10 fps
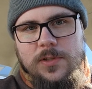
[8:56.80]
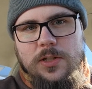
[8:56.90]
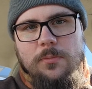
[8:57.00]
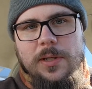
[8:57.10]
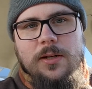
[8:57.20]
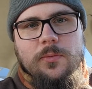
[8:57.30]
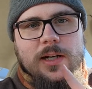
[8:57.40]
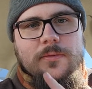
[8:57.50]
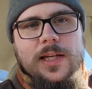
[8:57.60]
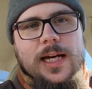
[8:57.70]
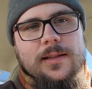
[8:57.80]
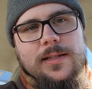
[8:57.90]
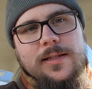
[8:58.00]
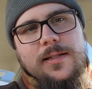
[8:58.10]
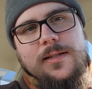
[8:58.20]
So be aware of that.
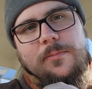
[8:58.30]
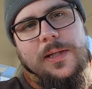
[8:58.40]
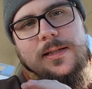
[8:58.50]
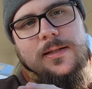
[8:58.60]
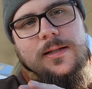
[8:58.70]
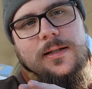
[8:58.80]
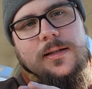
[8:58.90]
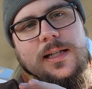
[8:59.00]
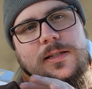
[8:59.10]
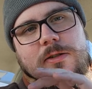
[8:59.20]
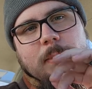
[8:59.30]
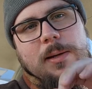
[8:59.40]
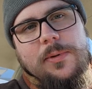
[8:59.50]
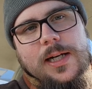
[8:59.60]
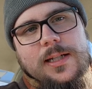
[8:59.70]
This is a pizza that you
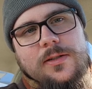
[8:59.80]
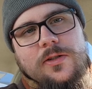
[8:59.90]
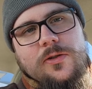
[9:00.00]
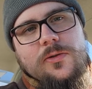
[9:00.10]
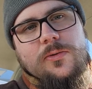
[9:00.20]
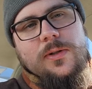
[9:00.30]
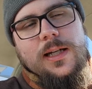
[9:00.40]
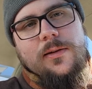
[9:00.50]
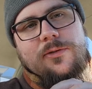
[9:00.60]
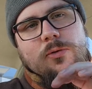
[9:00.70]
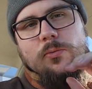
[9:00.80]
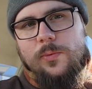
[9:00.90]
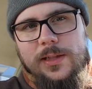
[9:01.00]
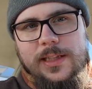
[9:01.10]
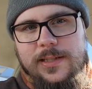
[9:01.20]
might bite into, and if you're
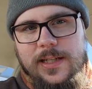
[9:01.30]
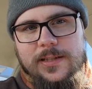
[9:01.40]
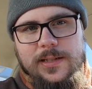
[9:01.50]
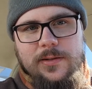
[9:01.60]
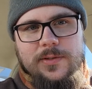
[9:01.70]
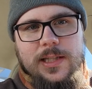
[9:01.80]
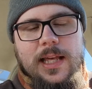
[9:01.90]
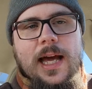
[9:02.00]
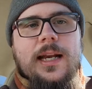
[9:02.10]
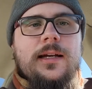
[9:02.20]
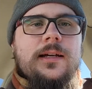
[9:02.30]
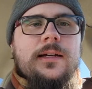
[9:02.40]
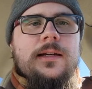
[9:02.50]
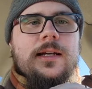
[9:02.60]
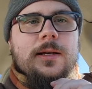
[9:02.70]
really sensitive to that,
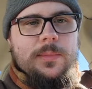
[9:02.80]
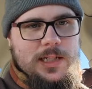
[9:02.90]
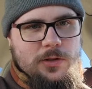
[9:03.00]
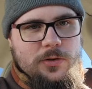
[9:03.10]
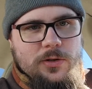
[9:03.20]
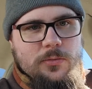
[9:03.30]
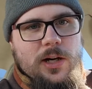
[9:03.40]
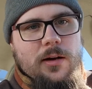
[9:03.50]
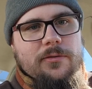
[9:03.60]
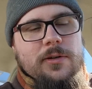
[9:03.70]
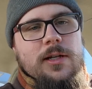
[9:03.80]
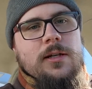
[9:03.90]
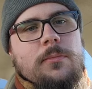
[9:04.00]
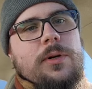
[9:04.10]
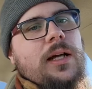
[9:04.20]
it may turn you off.
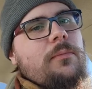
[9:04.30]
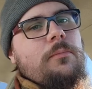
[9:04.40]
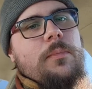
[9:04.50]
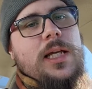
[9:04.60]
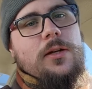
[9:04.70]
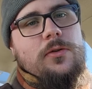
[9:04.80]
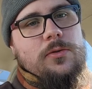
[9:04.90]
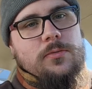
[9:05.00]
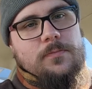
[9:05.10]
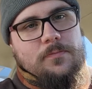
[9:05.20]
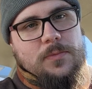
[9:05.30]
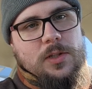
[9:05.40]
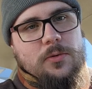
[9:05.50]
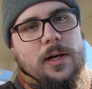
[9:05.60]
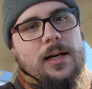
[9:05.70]
But me, who
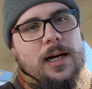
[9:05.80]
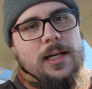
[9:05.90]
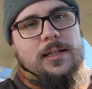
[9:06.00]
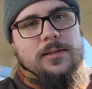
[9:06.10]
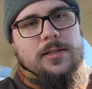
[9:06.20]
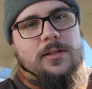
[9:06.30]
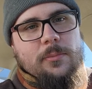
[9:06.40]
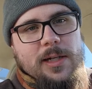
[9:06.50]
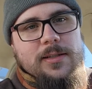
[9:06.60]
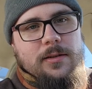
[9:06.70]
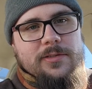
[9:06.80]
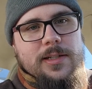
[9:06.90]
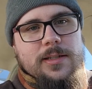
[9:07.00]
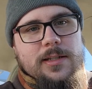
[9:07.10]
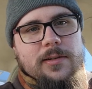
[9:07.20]
I consider myself
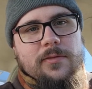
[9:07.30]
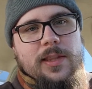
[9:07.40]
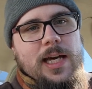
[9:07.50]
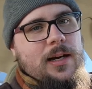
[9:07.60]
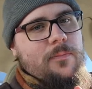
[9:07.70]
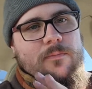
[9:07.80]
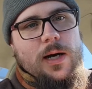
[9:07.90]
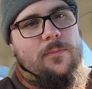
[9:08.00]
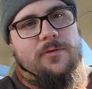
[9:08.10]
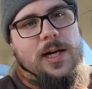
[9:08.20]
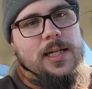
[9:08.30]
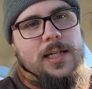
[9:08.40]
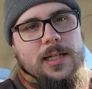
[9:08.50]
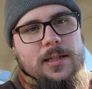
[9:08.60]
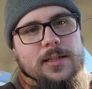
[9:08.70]
sensitive to that, I'm fine
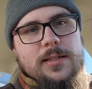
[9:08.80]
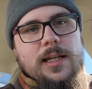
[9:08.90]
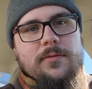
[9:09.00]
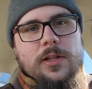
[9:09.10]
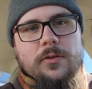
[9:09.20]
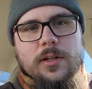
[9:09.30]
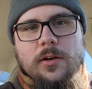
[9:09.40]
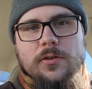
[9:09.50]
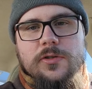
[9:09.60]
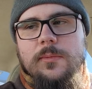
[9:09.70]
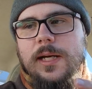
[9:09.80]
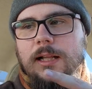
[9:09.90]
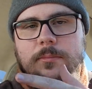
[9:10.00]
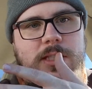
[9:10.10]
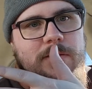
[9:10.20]
eating this, even though there are some
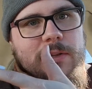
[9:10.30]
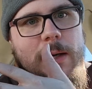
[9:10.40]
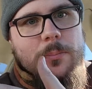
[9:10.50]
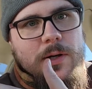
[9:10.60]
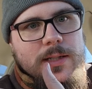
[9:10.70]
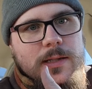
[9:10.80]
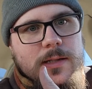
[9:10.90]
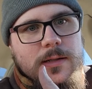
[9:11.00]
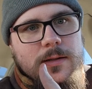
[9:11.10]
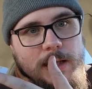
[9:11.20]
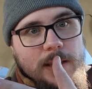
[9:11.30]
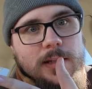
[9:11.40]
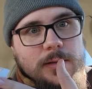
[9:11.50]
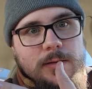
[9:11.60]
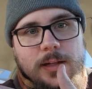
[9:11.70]
elements of that present
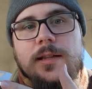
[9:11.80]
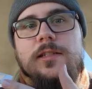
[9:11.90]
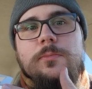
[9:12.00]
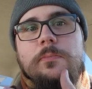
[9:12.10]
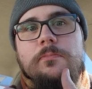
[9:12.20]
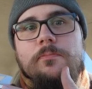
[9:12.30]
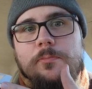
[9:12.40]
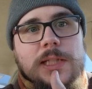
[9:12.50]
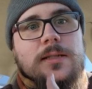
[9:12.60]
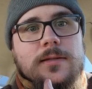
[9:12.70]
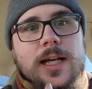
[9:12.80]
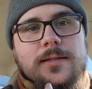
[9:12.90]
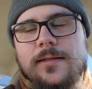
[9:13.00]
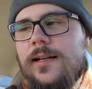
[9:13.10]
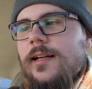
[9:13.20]
in this pizza
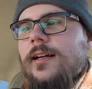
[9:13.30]
slice.